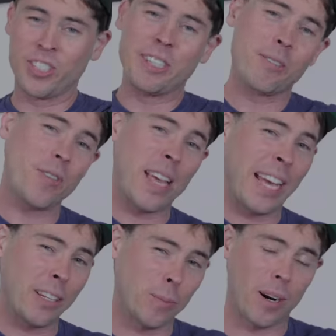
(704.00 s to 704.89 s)
steer with the
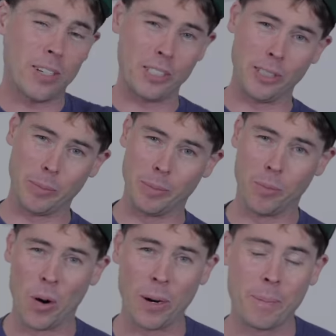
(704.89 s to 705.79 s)
handlebars a little bit
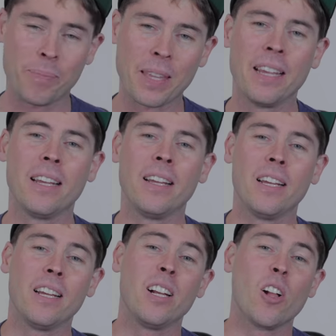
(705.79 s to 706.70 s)
more.
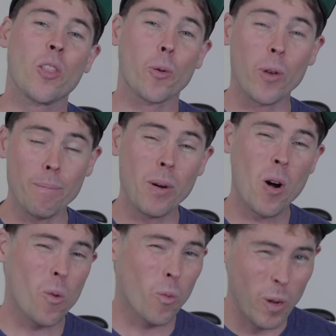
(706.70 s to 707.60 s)
The
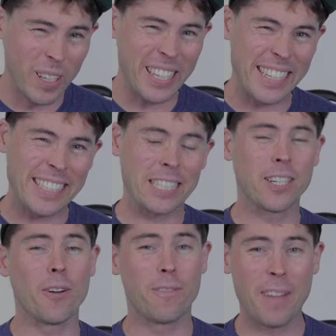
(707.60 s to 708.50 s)
Ripmo really needs to
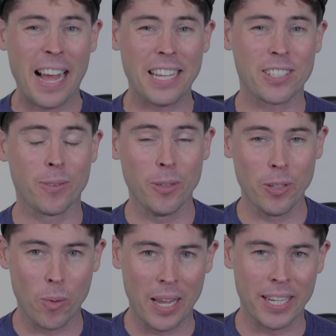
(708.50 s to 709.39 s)
go fast to
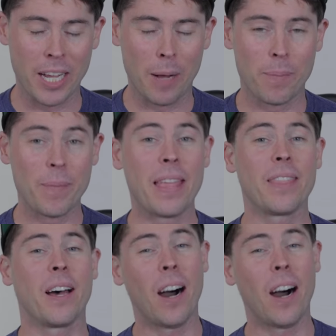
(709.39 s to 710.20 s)
really wake up. The